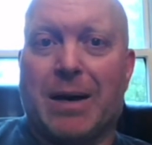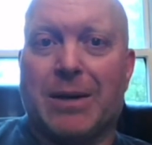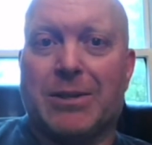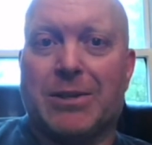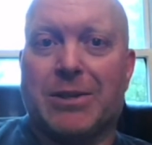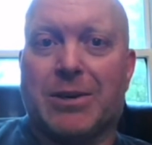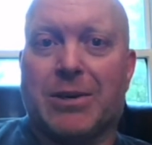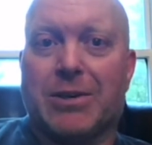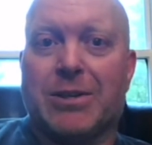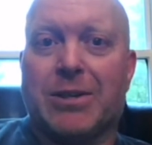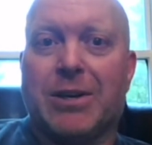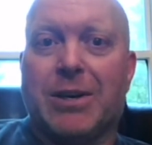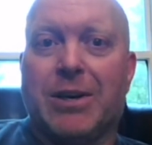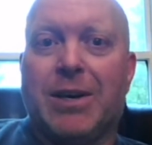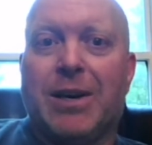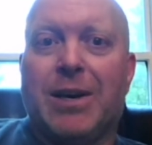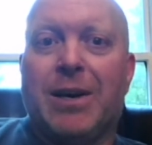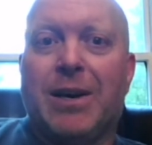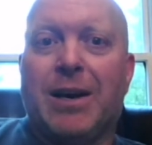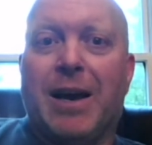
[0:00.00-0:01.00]
and they can be
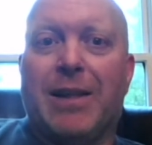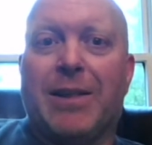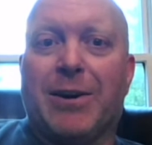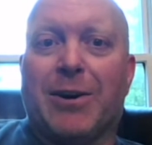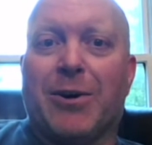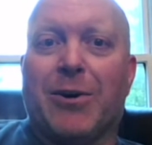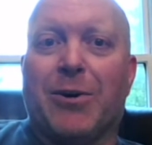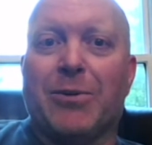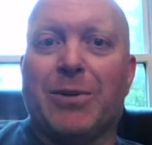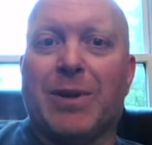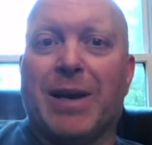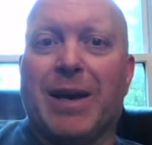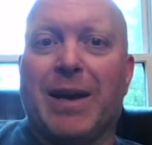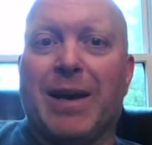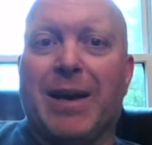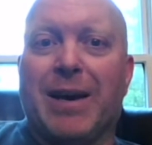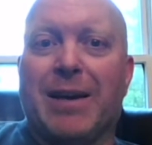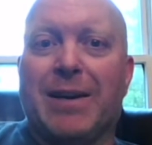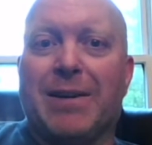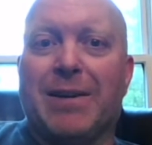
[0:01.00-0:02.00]
up to like six inches
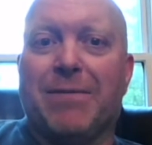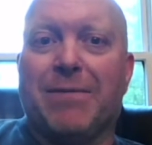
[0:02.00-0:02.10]
long.